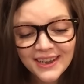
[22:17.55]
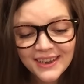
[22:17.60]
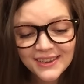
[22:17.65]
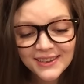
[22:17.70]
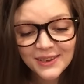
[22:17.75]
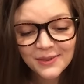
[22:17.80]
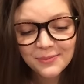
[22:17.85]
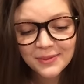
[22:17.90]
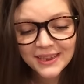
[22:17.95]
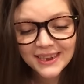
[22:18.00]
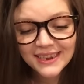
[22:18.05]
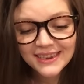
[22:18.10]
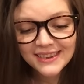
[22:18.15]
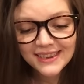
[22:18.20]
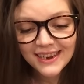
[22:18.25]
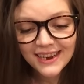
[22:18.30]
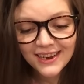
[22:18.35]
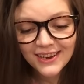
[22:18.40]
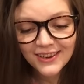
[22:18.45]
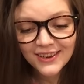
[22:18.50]
So please
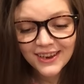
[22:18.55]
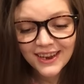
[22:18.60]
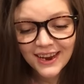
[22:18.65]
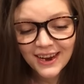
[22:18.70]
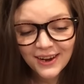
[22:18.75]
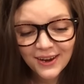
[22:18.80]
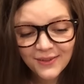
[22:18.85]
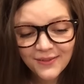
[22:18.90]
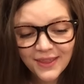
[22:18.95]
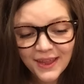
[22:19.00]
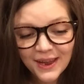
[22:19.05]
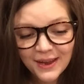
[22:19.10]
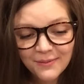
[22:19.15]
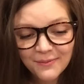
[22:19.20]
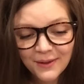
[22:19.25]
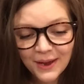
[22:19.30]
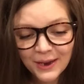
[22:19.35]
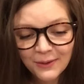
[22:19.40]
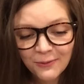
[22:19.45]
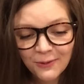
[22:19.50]
take good care of
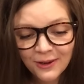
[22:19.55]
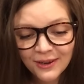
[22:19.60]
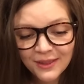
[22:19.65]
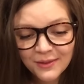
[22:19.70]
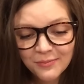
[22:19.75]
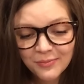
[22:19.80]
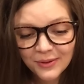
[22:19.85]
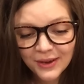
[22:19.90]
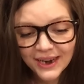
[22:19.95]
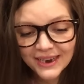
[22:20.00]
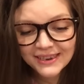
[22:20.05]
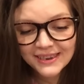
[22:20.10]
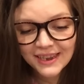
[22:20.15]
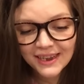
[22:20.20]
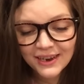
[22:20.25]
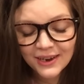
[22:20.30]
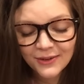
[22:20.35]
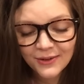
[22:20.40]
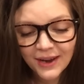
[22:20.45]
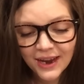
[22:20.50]
them. I wore the
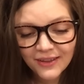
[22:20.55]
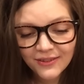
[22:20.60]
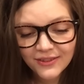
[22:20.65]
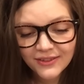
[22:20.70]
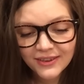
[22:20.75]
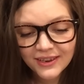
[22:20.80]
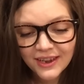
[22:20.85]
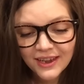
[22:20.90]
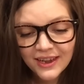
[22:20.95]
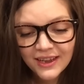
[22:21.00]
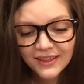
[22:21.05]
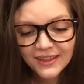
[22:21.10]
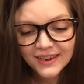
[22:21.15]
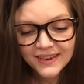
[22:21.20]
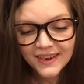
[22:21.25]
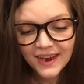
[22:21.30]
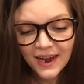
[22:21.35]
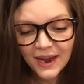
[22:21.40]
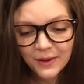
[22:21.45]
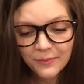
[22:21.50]
bracelet around the
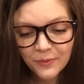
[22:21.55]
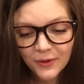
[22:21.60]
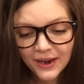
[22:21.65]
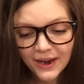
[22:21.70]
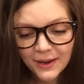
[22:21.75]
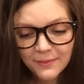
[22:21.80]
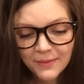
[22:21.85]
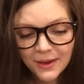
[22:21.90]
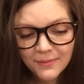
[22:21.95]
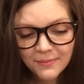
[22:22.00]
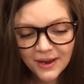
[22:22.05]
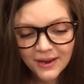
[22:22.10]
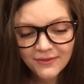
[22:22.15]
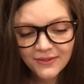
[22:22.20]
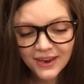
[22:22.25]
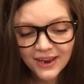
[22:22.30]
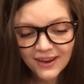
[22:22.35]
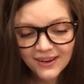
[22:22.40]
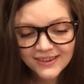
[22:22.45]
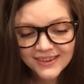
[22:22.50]
time when I met my
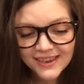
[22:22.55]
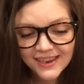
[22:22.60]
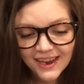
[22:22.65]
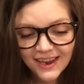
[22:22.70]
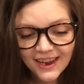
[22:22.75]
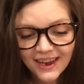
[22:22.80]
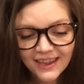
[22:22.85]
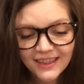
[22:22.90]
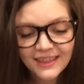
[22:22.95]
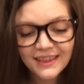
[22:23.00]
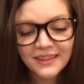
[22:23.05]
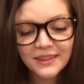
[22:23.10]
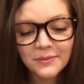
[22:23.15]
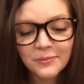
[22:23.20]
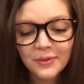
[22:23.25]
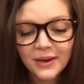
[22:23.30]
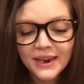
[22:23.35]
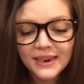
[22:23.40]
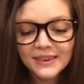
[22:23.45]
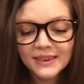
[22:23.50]
fiance. I think the
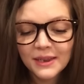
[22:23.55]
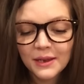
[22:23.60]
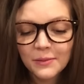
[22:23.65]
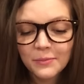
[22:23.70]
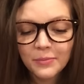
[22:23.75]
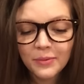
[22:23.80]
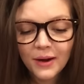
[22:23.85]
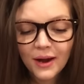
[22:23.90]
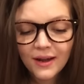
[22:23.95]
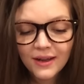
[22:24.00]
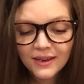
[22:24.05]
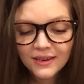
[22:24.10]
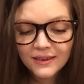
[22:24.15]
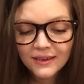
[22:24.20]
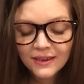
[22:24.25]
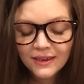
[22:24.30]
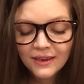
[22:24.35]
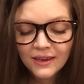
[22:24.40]
bracelet brought...